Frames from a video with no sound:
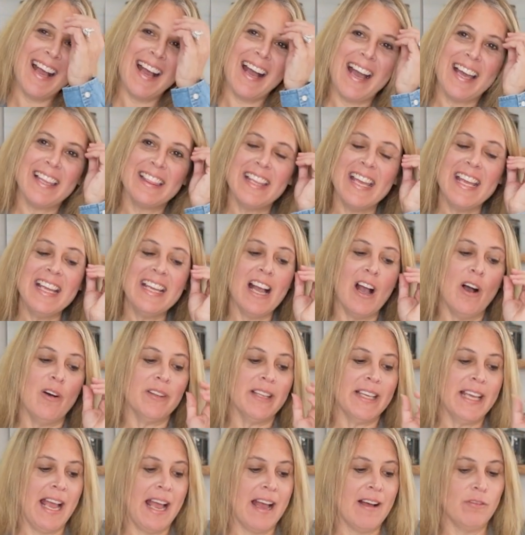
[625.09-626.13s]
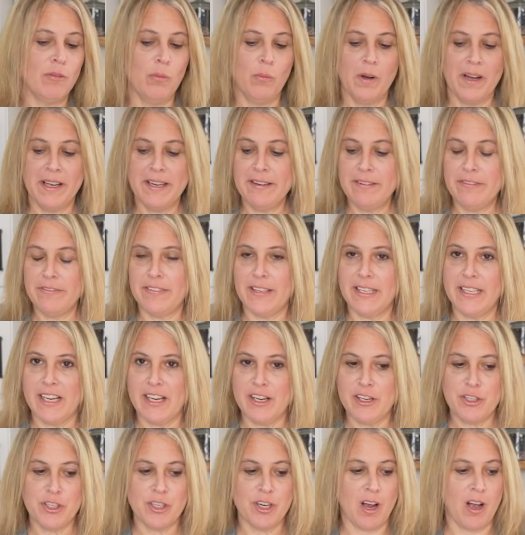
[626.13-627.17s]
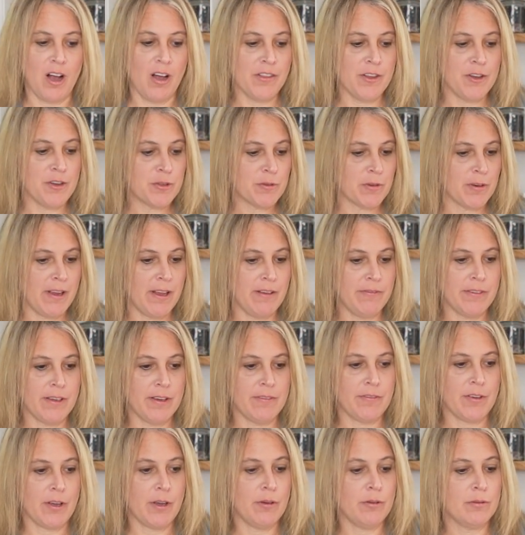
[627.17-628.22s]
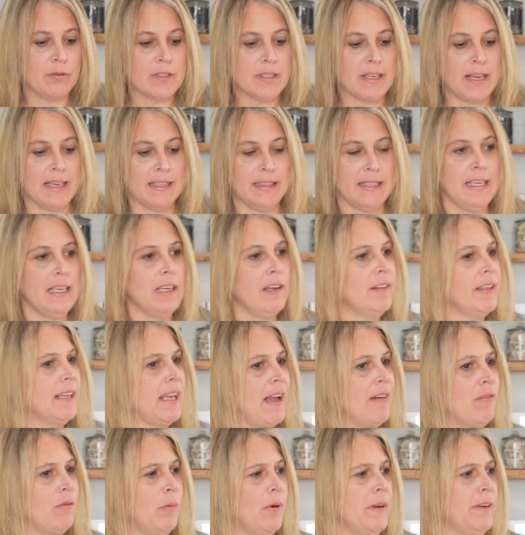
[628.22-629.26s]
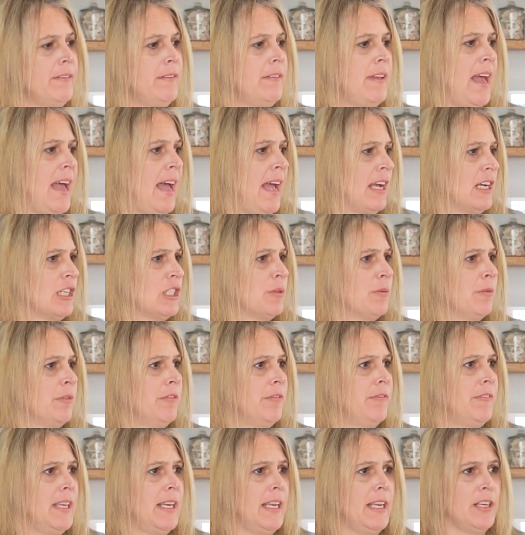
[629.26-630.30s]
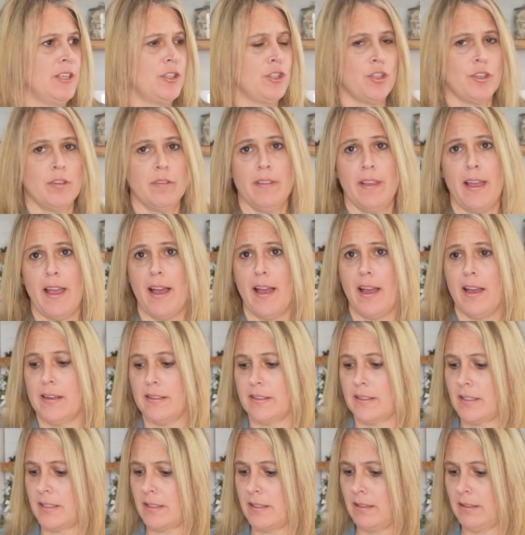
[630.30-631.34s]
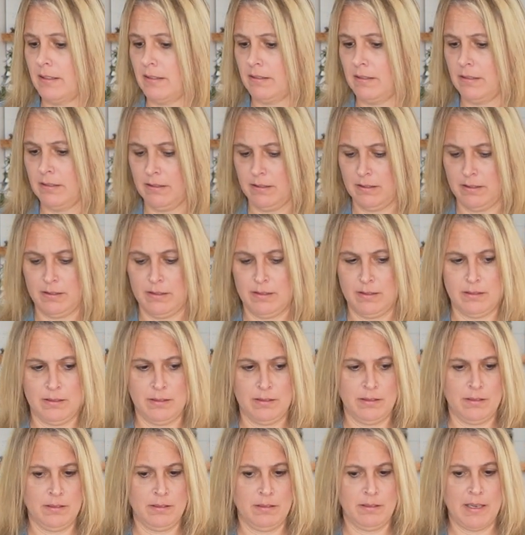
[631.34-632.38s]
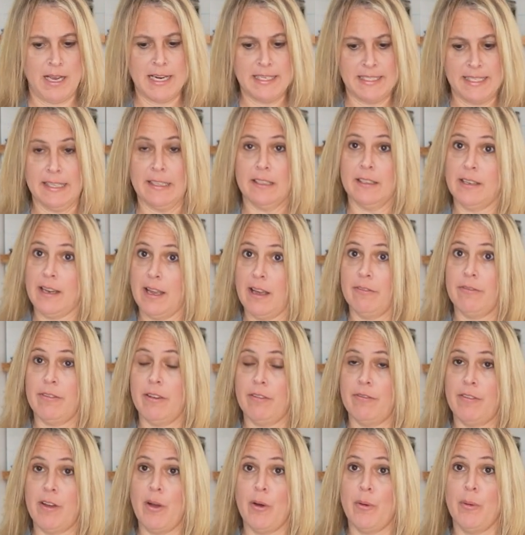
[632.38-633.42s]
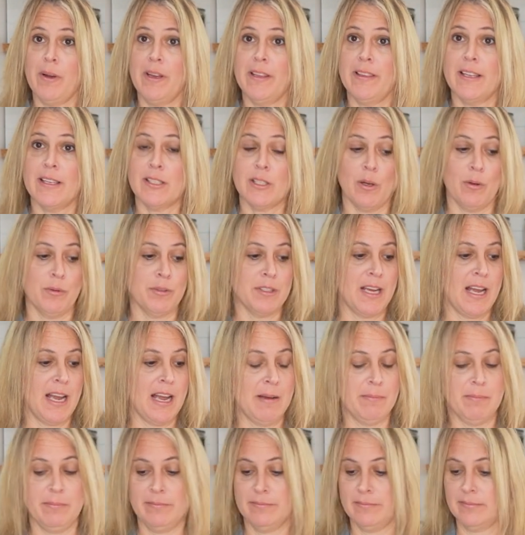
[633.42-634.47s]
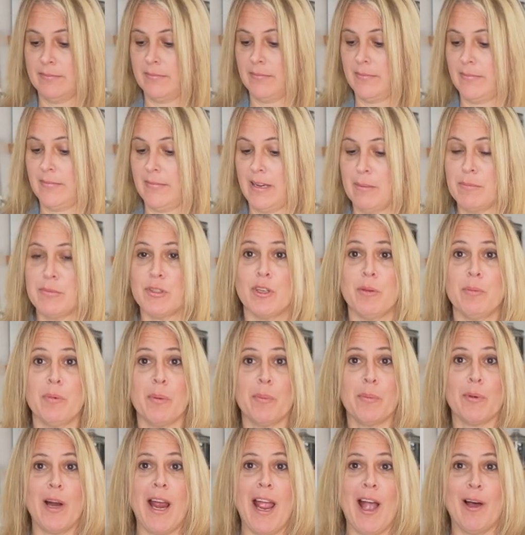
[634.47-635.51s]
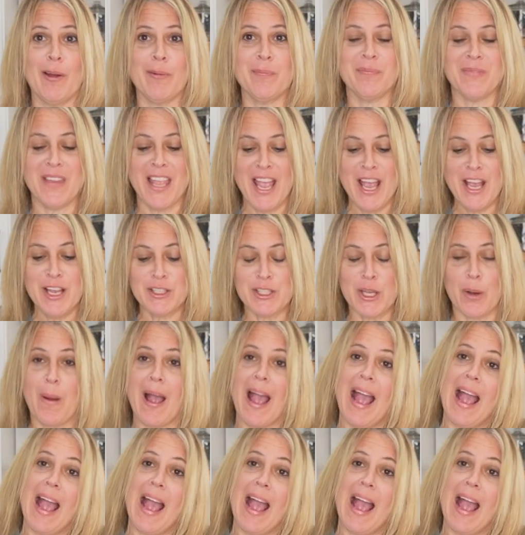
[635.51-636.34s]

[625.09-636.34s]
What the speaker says: I think I only have one finish. All those were FFOs. I think I only have one actual finish that I didn't FFO in this whole time. I'm super proud. So